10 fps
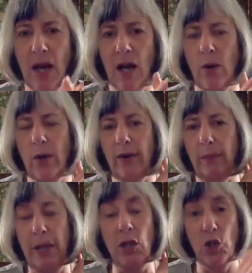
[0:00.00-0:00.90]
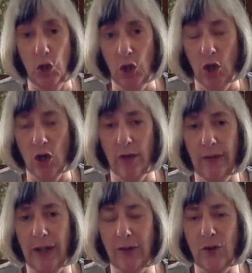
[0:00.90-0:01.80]
I don't want to spend too long on
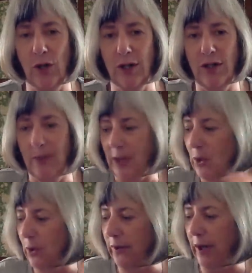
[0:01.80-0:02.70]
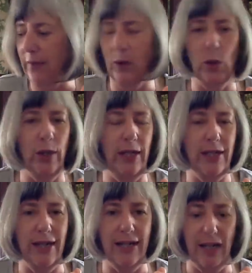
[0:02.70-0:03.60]
the astrology because I've already
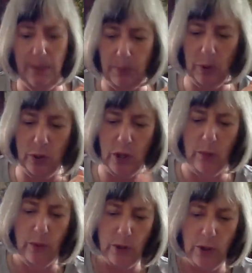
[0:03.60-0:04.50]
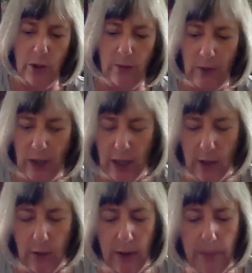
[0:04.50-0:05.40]
done a Pluto return
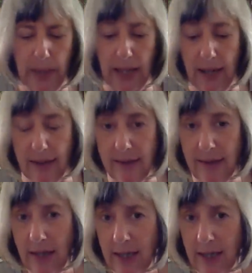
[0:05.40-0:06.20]
video in the past.